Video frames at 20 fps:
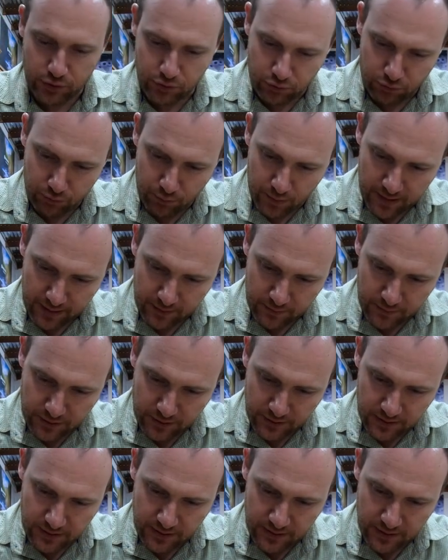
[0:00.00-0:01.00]
June
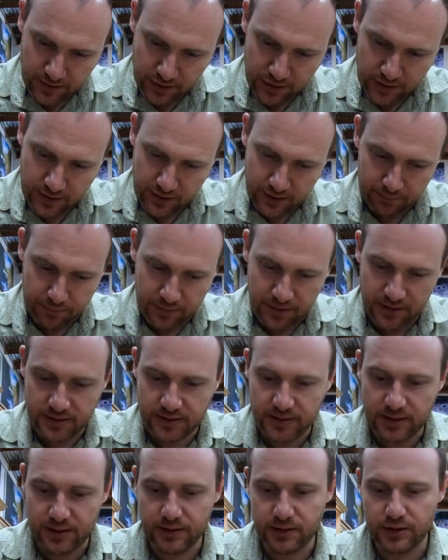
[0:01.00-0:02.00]
Bug, which is essentially a
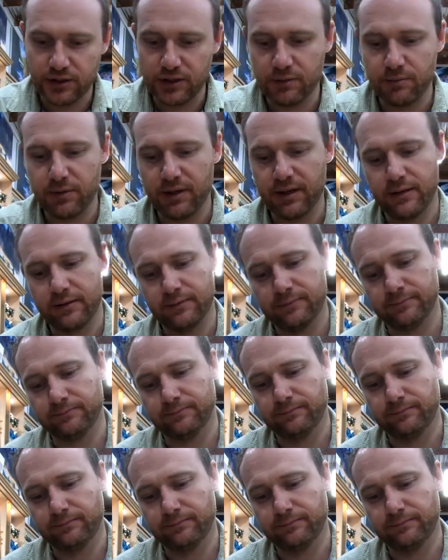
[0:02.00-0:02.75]
PTN jig bugger.